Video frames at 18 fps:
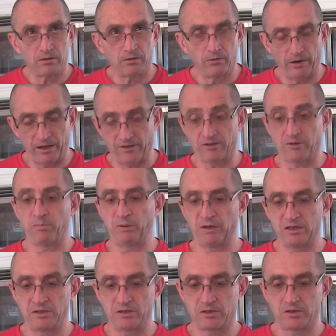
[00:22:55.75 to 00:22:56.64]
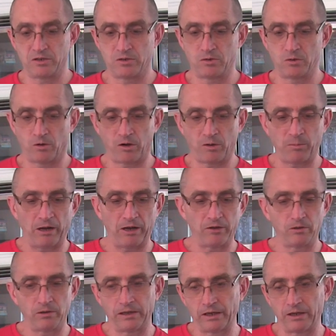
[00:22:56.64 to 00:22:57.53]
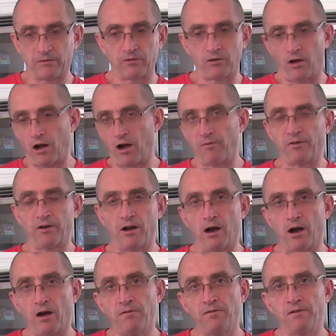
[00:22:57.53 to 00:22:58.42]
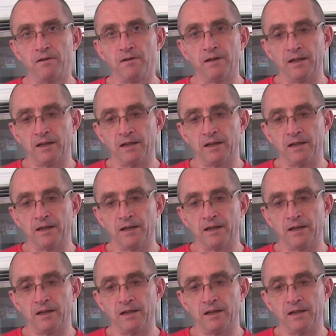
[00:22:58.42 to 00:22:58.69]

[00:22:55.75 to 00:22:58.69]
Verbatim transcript: recipes talk about doing it half and half,